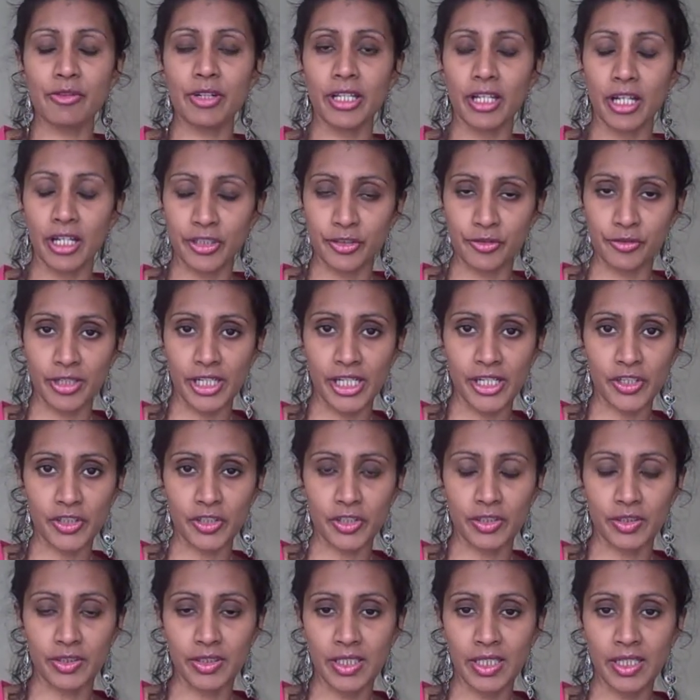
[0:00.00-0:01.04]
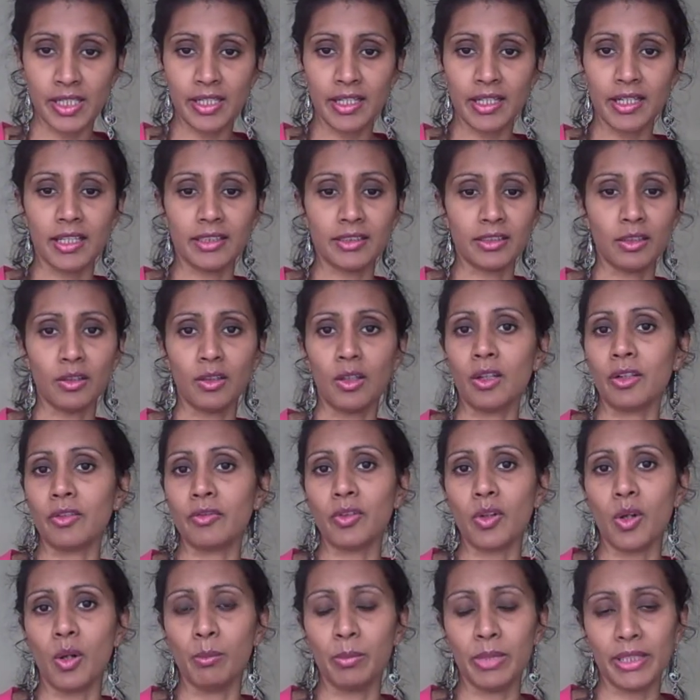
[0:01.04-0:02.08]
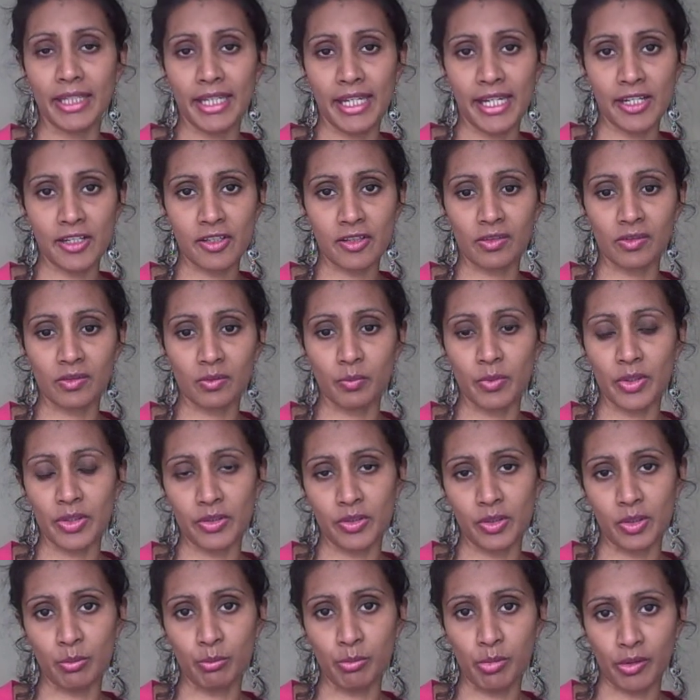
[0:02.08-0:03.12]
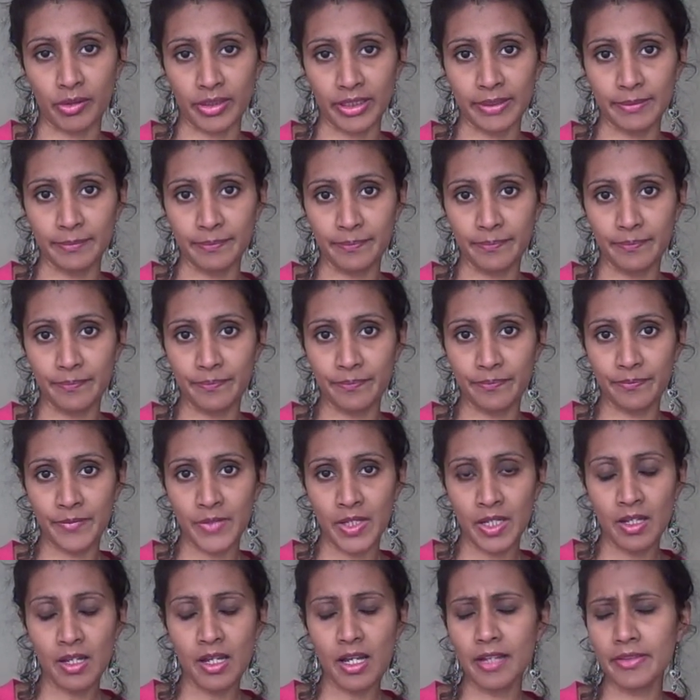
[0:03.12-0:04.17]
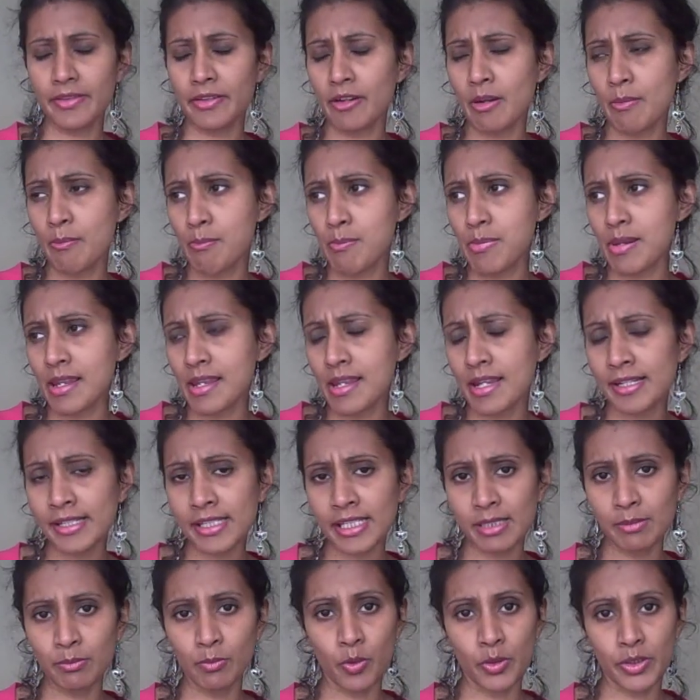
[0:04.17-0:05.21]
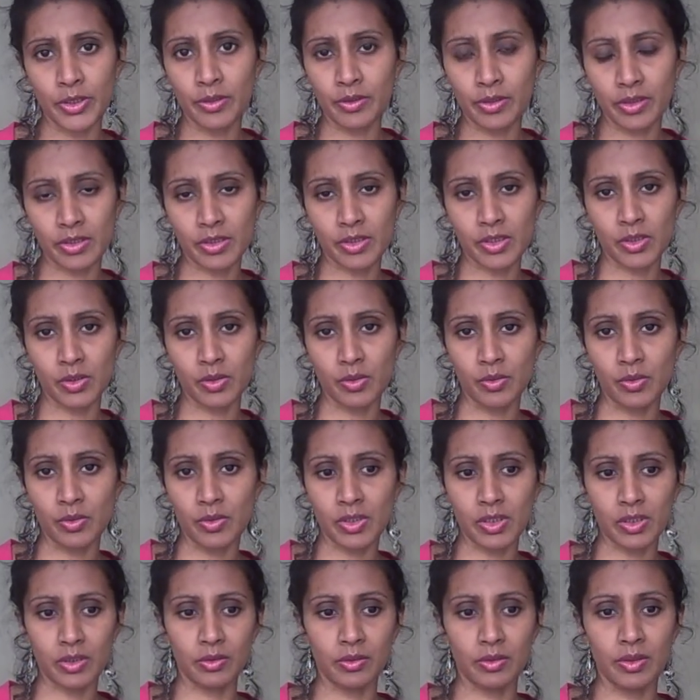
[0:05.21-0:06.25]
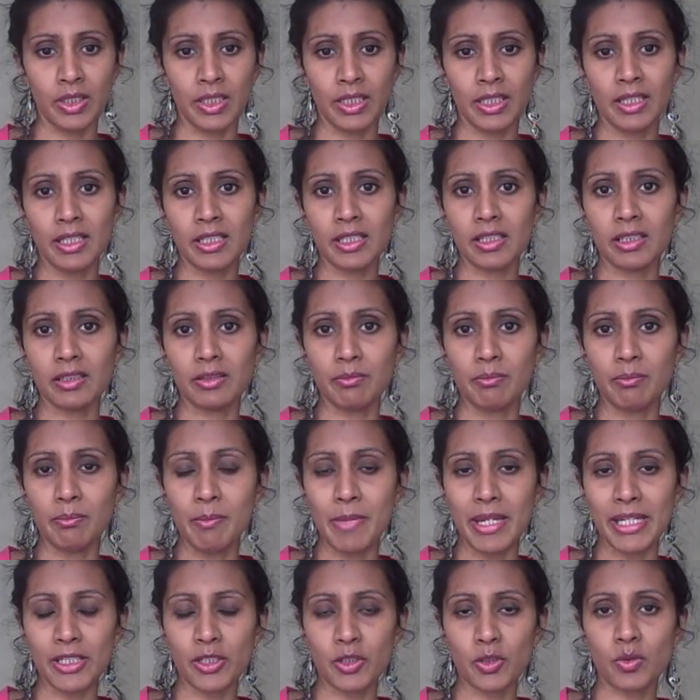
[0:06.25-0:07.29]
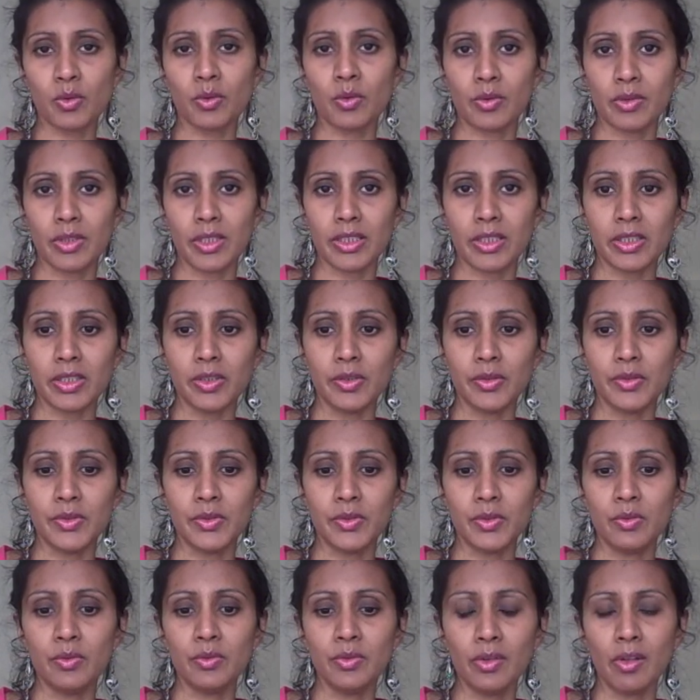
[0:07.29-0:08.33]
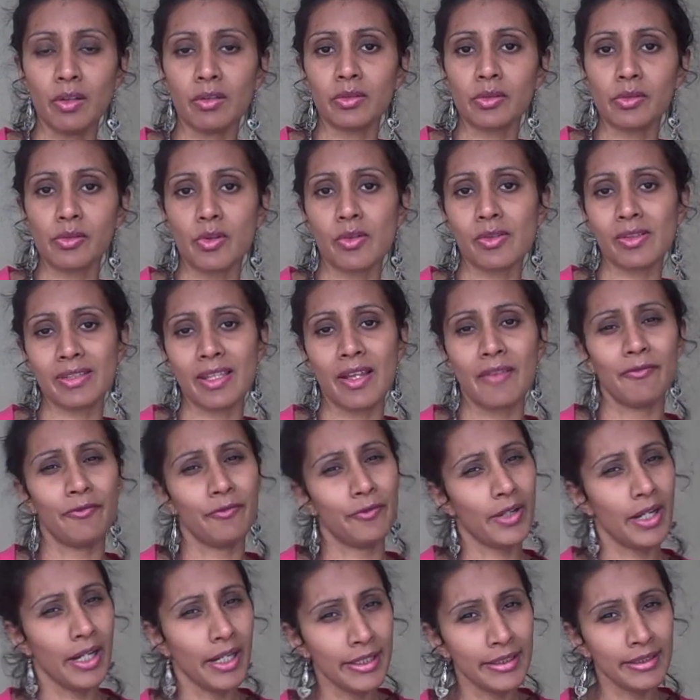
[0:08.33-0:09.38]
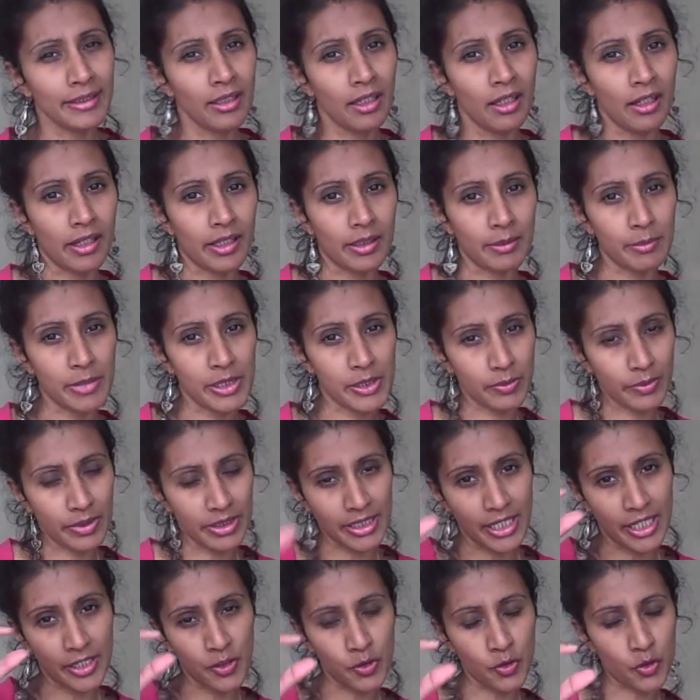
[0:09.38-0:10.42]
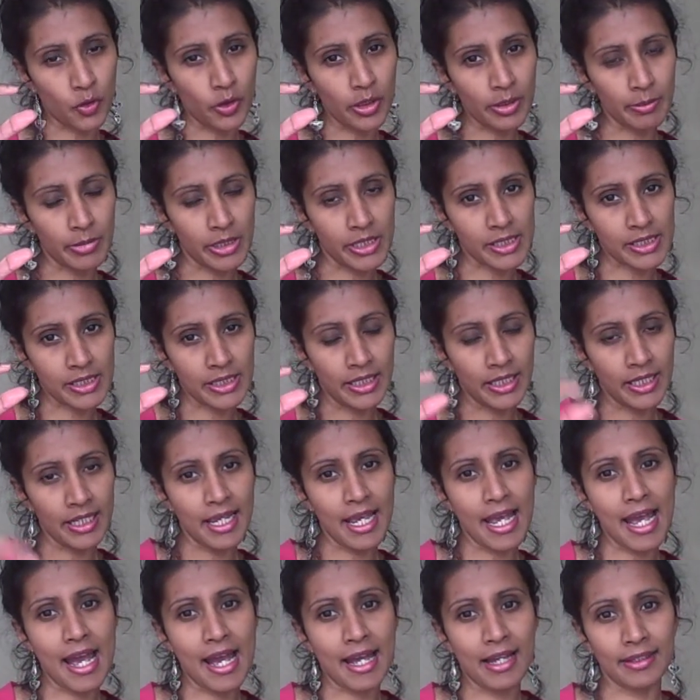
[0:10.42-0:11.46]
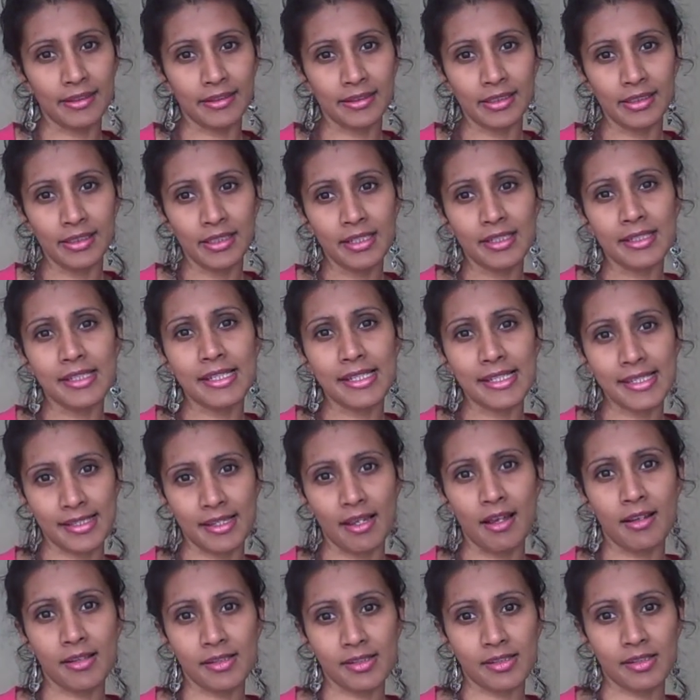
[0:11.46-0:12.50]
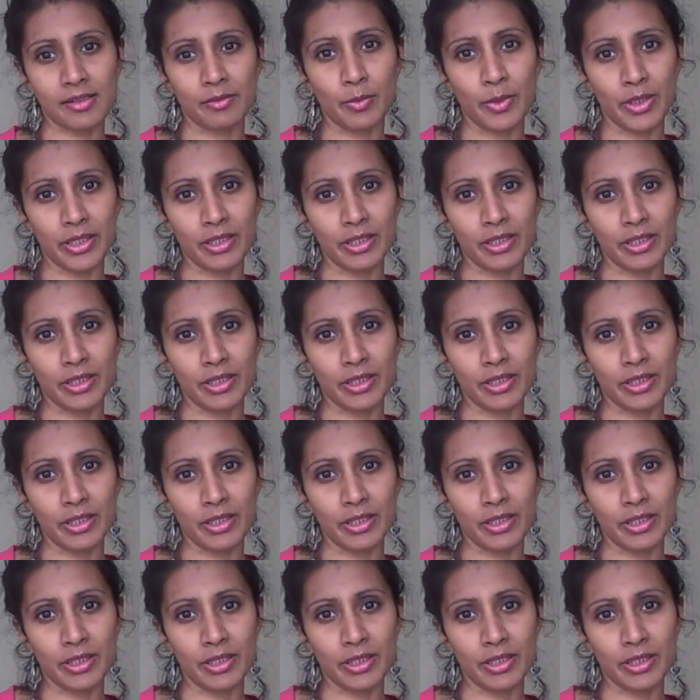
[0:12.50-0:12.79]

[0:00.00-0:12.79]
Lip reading: rehydration, and a lot of complications with your body. There are plenty more you can do to make sure that you do not cross that fine line between enjoyment and disaster